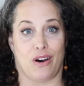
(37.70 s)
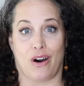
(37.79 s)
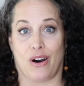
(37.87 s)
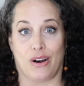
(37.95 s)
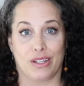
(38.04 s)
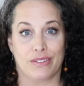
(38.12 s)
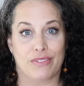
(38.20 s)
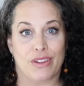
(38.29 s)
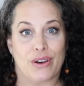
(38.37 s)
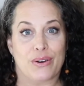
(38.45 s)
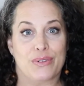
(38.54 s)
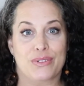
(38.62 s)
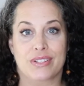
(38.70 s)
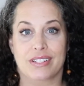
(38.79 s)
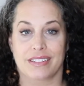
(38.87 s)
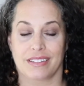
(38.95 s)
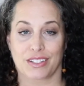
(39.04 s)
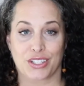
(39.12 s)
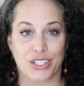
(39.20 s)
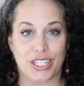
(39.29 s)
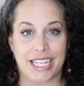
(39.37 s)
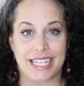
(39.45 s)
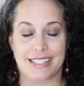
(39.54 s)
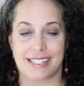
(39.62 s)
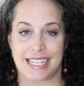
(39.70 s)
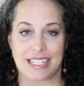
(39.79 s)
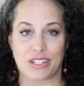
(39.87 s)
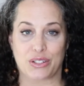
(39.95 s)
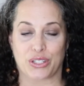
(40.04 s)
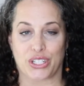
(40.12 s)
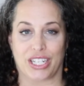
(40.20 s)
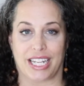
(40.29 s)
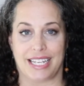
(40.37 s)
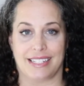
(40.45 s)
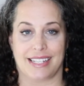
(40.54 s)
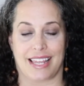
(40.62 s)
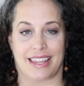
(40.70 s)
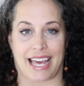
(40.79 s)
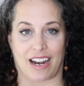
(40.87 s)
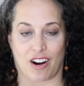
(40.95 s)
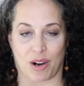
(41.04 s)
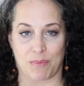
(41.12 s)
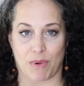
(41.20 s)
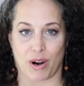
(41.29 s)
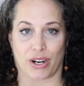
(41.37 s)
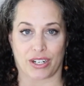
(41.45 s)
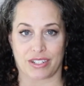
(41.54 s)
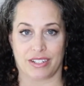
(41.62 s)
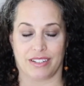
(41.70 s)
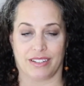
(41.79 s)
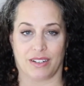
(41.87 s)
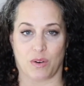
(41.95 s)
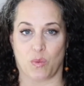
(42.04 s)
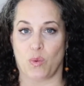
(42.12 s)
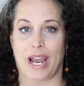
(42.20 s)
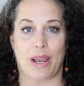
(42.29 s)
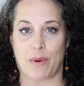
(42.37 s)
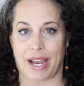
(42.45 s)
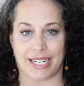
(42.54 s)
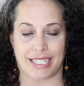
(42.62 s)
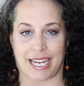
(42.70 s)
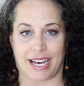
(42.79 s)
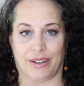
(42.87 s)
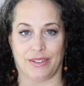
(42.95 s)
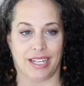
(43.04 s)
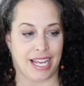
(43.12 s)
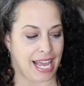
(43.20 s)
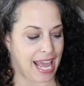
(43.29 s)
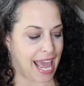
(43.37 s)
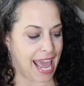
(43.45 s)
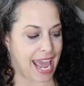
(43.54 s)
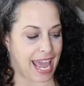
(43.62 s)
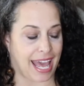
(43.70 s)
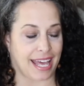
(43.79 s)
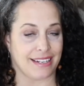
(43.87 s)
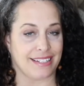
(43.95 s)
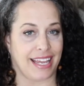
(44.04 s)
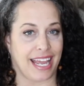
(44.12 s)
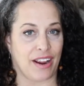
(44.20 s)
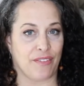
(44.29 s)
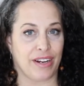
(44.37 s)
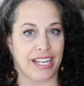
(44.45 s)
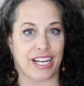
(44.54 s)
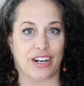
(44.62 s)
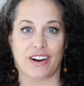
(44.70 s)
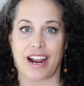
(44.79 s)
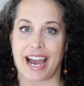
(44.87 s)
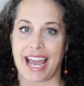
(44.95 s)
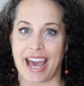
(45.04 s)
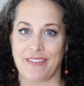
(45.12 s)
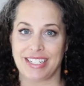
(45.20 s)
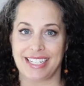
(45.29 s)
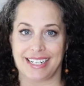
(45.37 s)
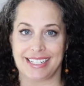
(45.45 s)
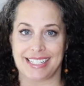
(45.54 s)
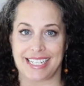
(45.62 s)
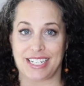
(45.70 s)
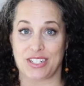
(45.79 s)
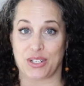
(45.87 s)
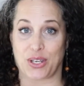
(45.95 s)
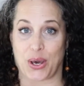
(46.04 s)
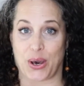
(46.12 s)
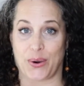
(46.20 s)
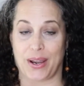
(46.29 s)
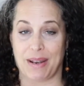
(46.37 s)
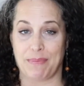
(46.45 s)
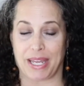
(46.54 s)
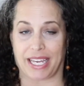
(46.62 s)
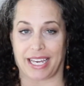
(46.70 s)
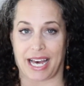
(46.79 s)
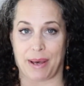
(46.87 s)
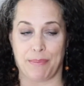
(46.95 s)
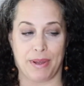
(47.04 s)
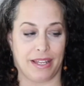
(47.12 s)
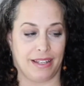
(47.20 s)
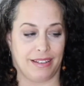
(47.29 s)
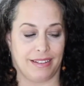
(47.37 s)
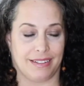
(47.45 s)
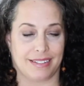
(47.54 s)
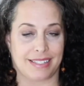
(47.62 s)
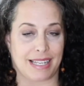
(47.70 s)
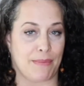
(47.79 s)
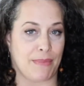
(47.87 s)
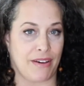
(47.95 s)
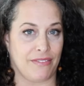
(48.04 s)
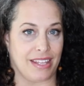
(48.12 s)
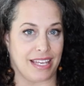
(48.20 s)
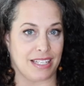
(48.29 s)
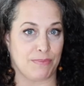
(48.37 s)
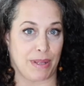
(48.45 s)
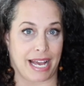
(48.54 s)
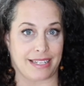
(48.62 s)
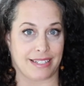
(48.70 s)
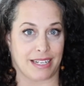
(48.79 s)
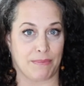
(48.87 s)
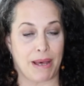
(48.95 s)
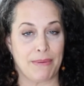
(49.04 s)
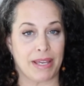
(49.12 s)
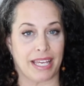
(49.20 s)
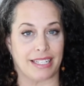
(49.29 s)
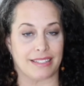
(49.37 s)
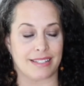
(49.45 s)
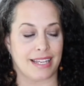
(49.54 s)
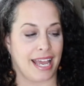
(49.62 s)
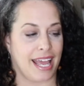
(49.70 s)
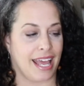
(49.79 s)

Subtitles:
all of those goodies, seasonal goodies that are marked way down. And every year I have a tendency to go and pick up some of these plastic pumpkins.